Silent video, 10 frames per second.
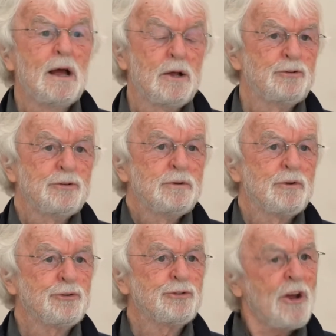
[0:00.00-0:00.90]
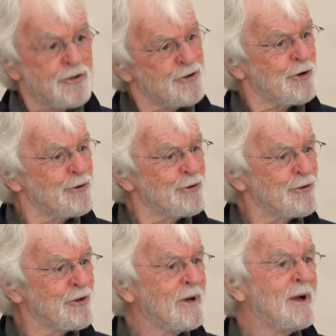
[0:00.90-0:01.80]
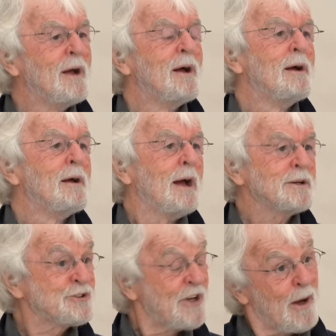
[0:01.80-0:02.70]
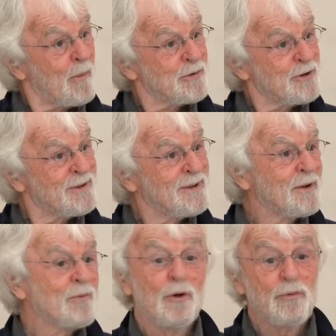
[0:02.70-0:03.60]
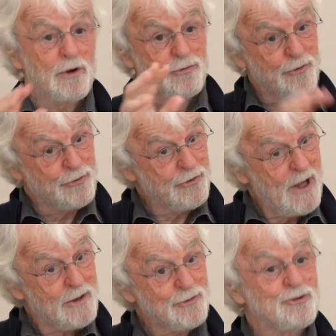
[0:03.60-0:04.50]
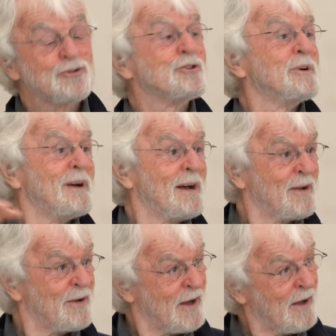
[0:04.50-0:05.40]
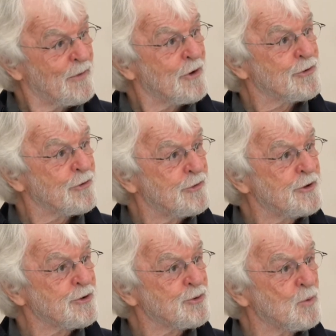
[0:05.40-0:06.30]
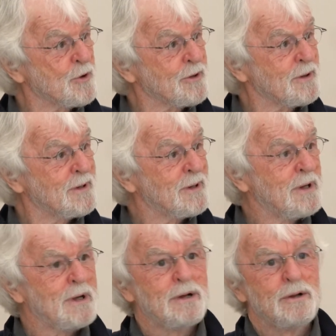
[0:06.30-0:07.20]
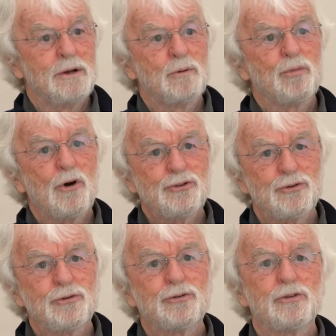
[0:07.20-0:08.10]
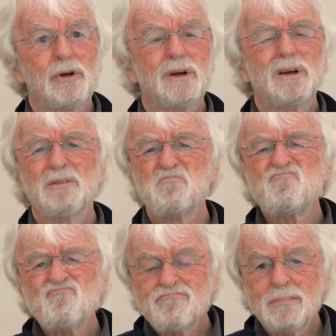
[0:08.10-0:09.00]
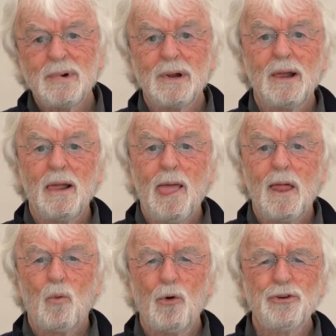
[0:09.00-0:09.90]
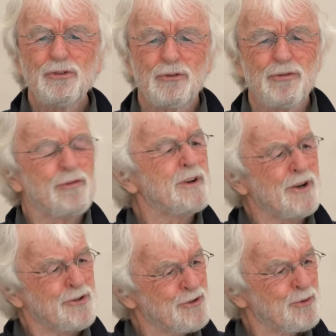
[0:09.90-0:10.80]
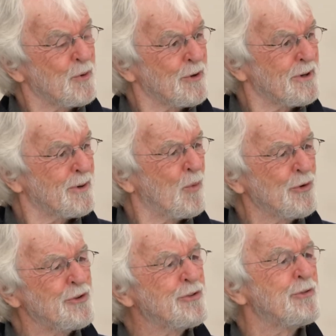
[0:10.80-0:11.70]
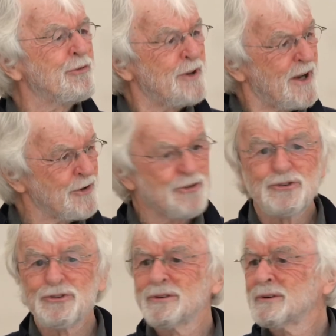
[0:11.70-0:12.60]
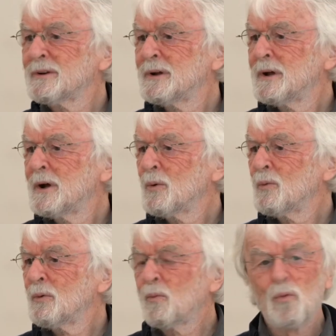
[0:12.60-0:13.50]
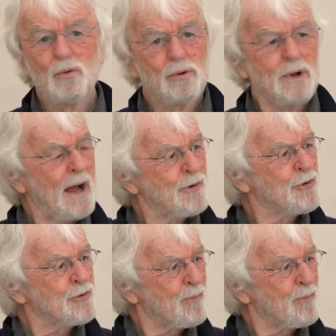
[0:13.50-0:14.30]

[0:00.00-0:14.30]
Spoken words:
you see, the sketchers accept that there's the sketch and there's the finished work. The Impressionists say, what is a finished work? What is finish? how does a